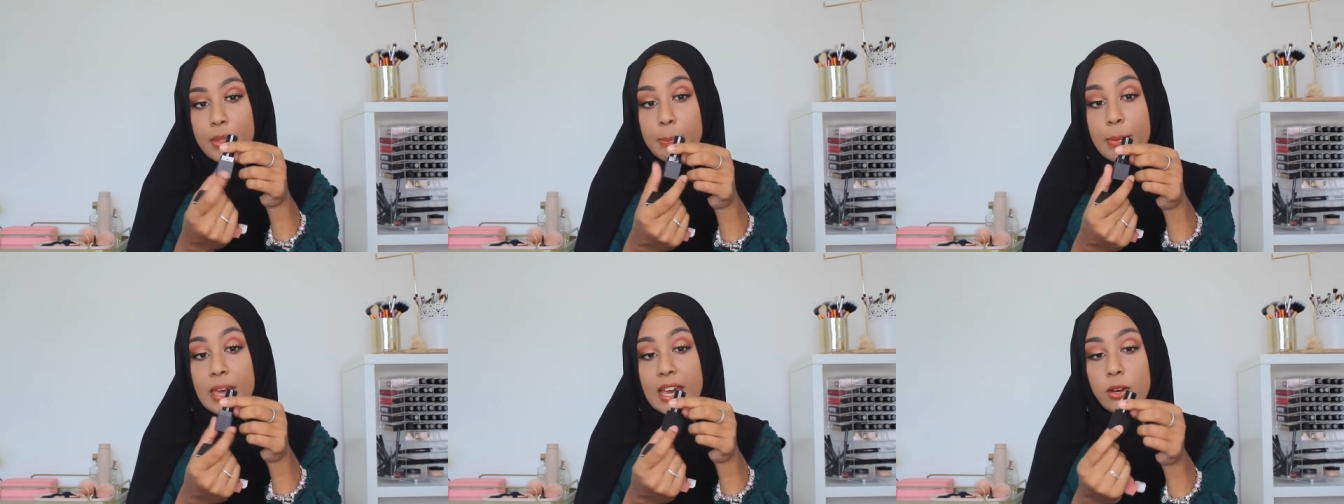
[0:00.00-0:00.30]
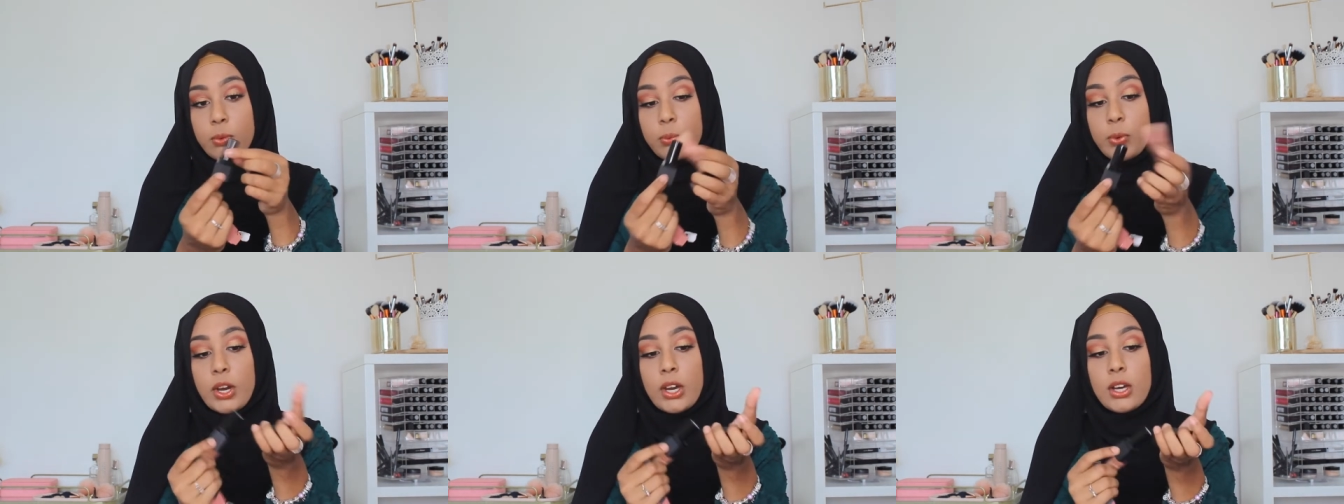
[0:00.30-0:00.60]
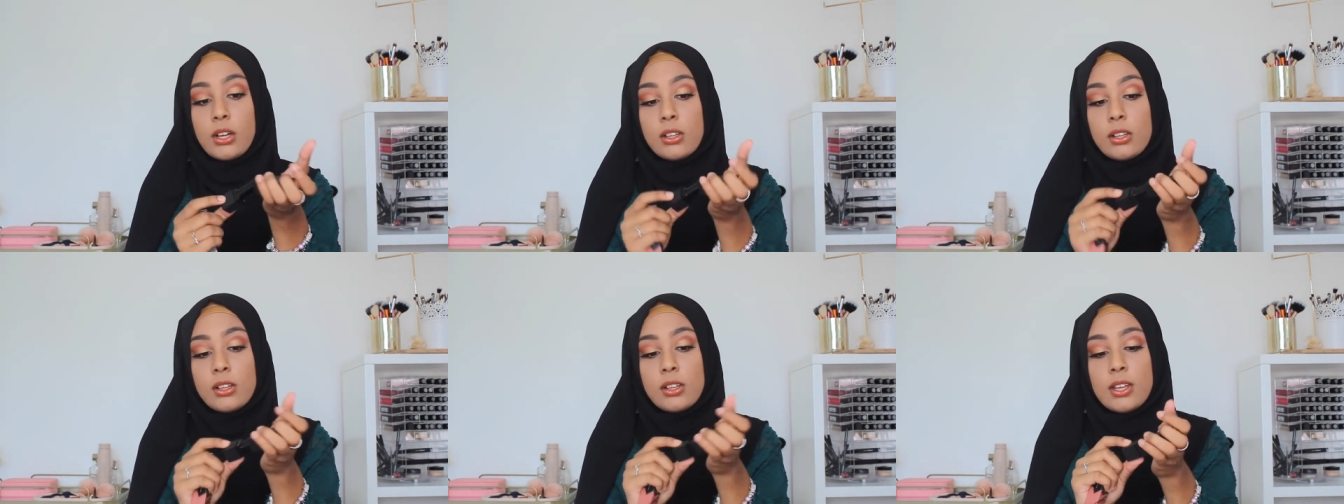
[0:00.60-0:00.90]
MAC
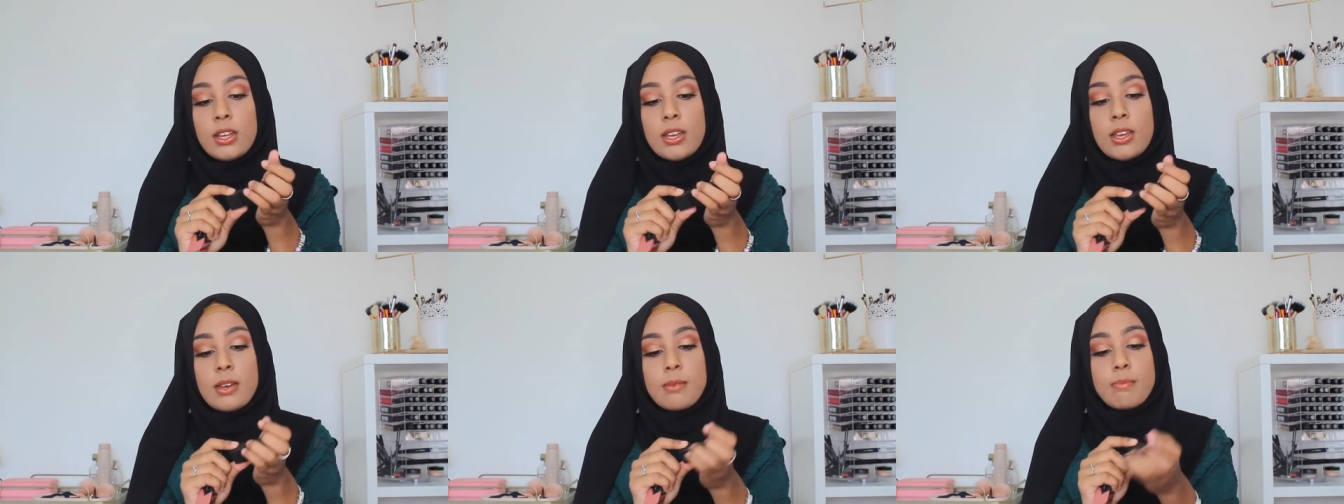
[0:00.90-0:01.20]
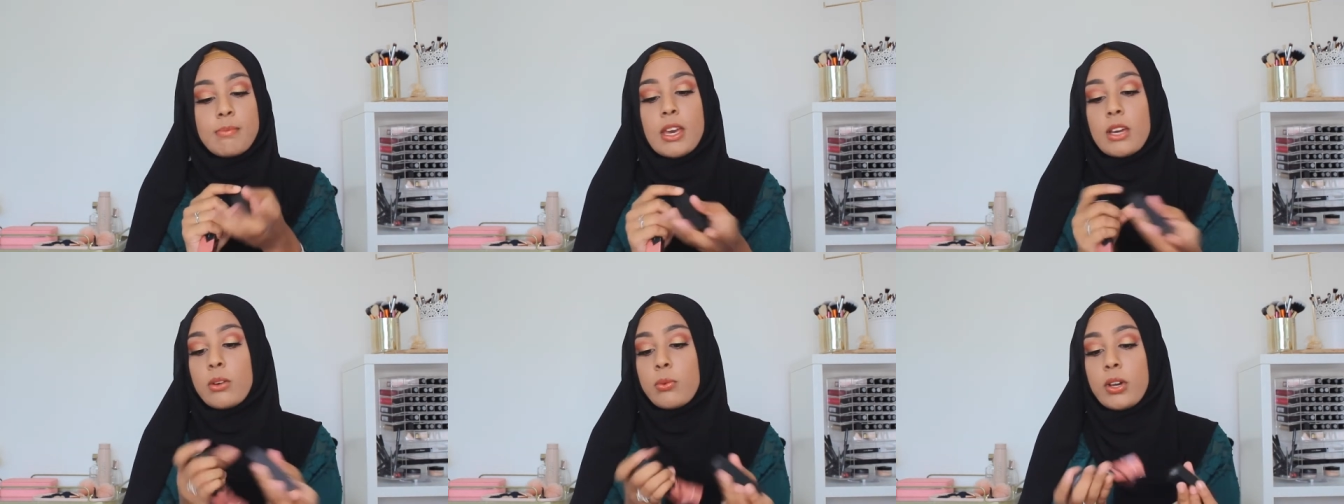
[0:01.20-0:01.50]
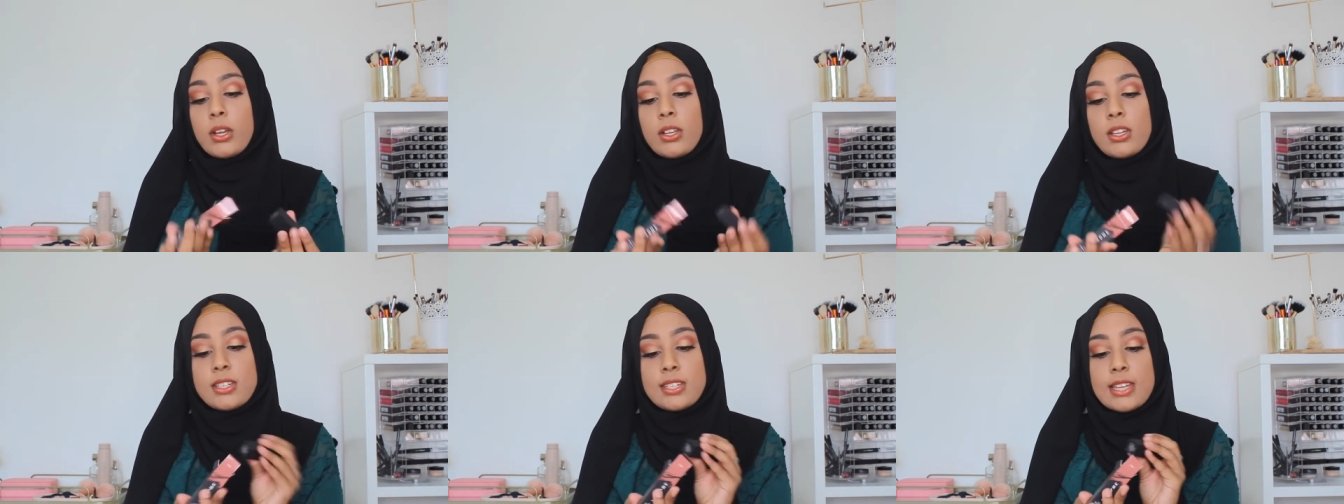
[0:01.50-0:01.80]
Whirl
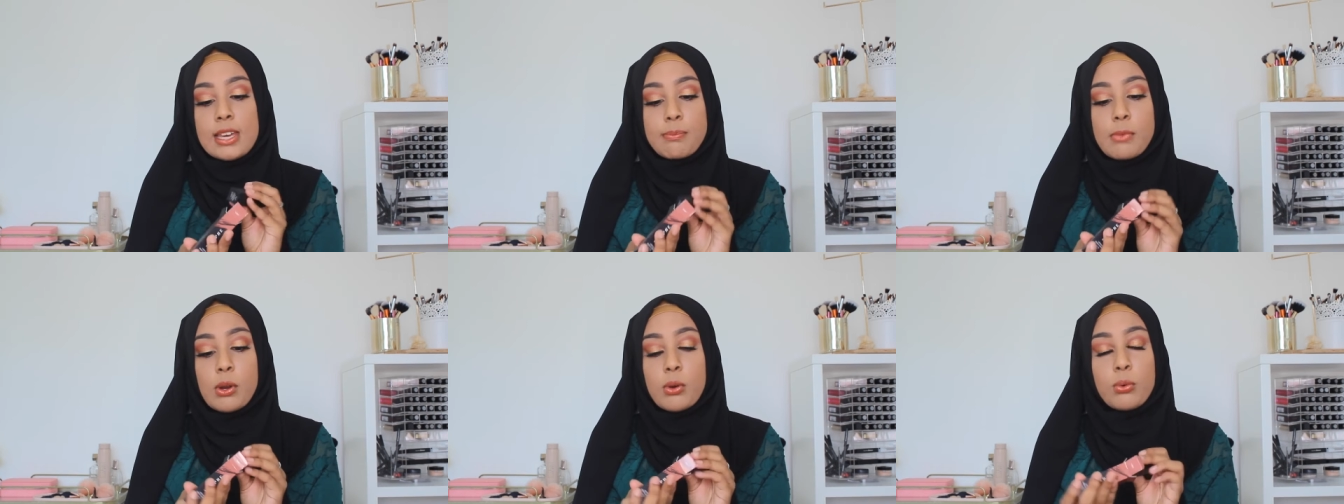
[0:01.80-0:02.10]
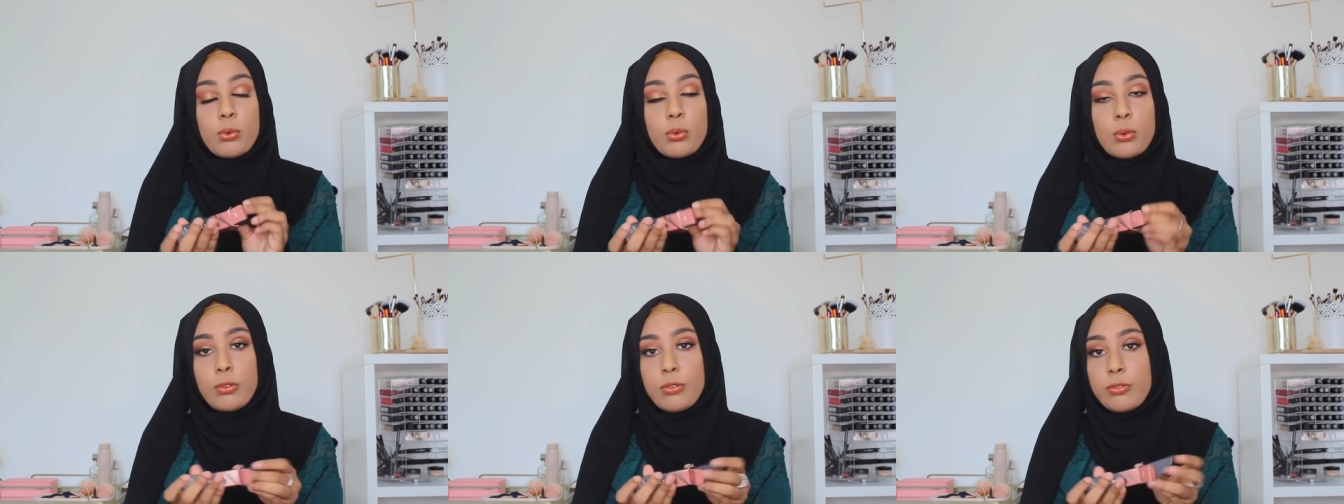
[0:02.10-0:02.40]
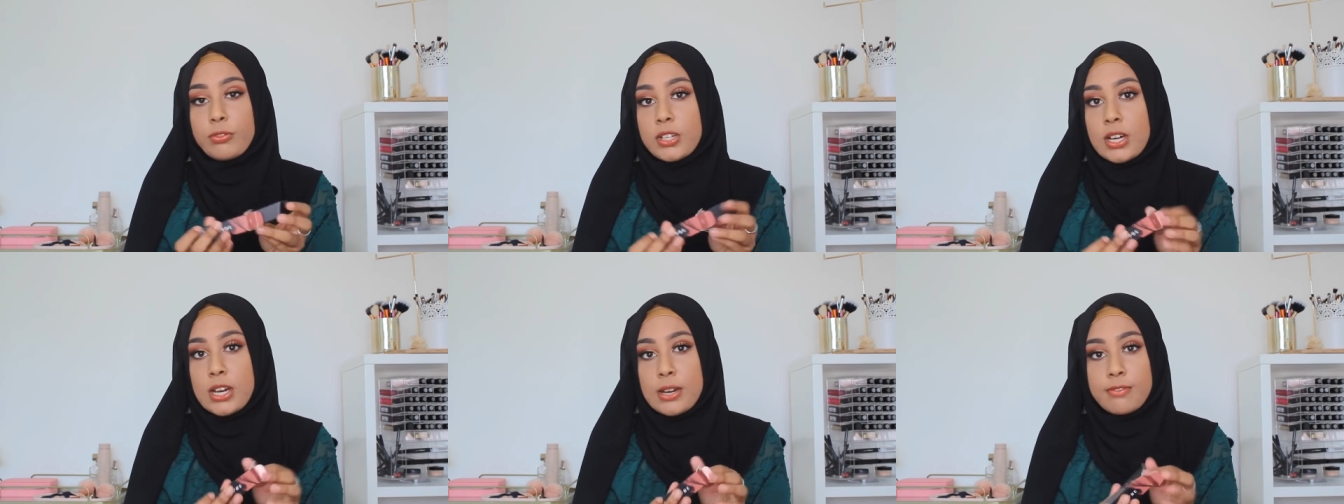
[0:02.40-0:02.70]
is like my
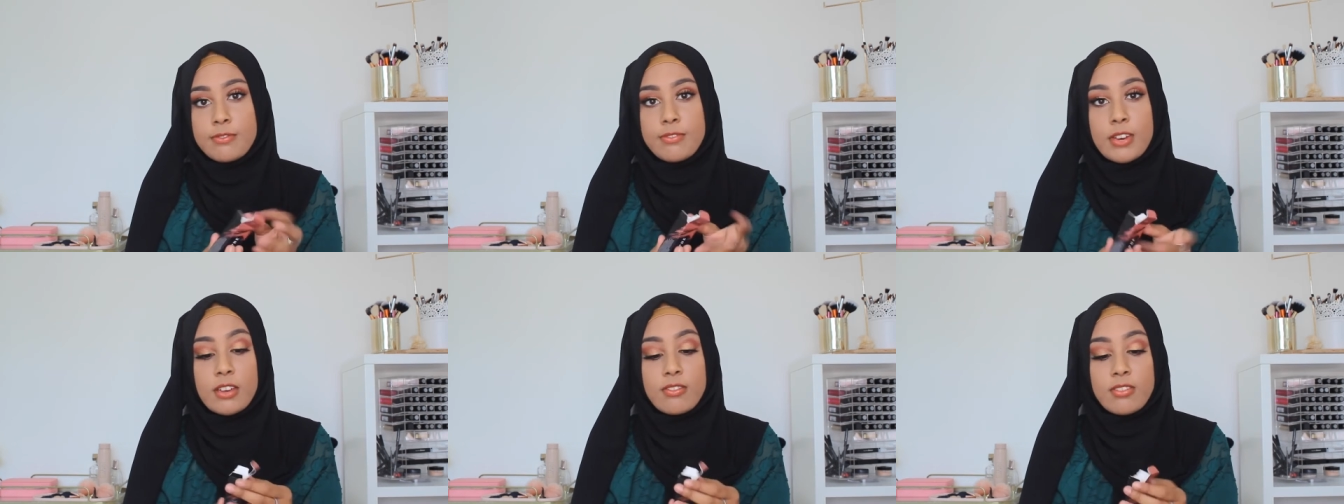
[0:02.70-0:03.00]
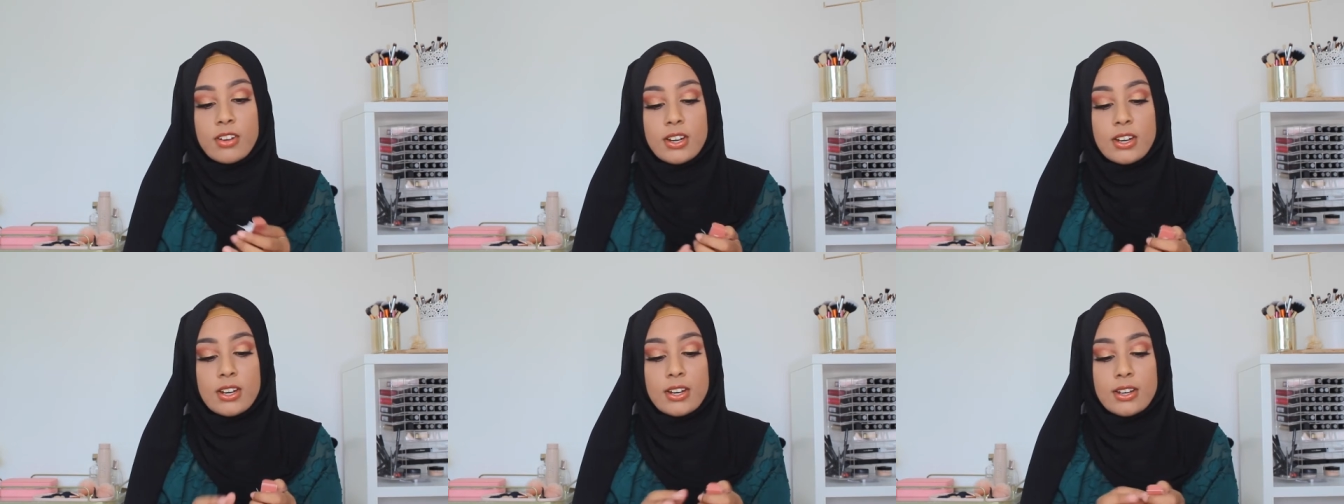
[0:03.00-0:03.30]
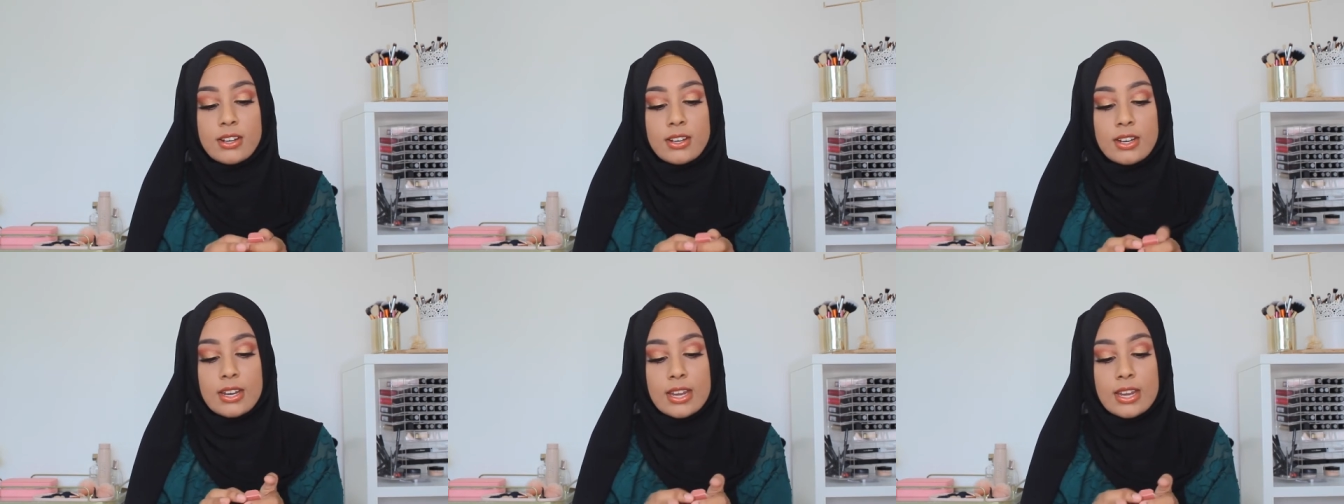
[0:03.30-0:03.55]
all-time favourite